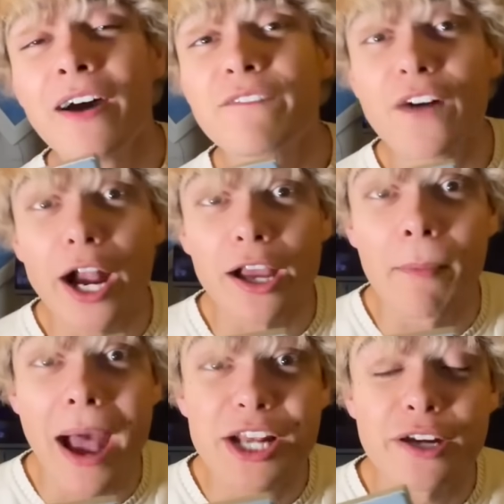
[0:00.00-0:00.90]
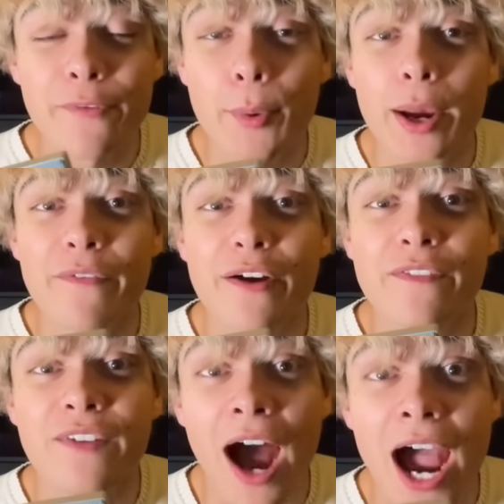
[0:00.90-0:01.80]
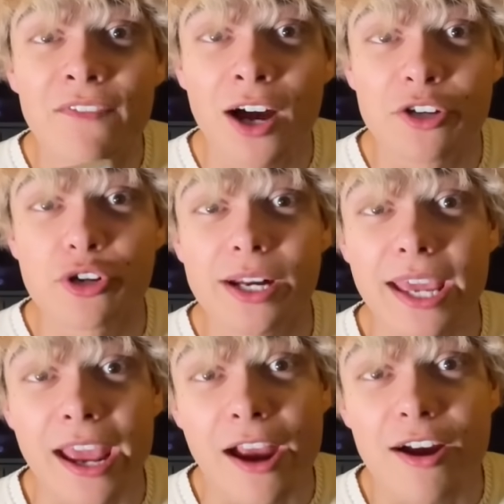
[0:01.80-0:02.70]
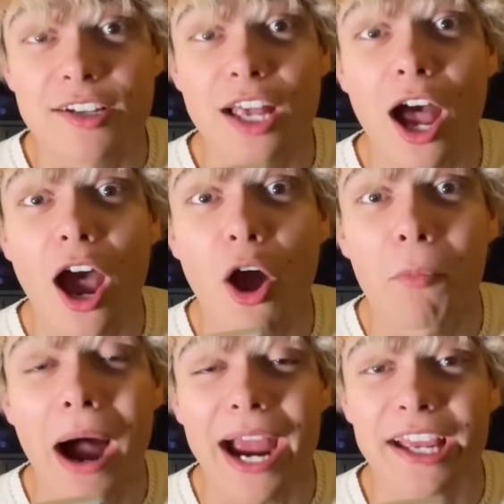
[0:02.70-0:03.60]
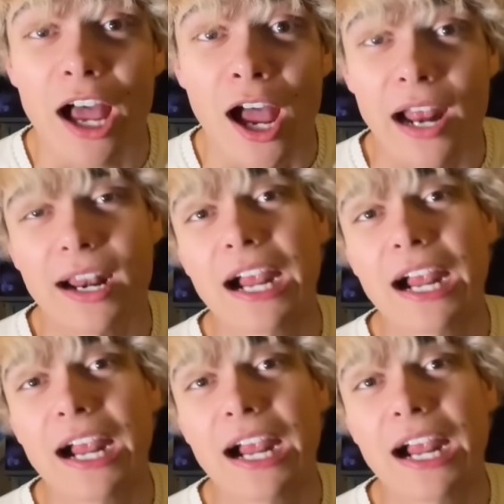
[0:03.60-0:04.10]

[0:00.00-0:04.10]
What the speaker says: Fuck, imagine if we were here for 500 years. Oh my God.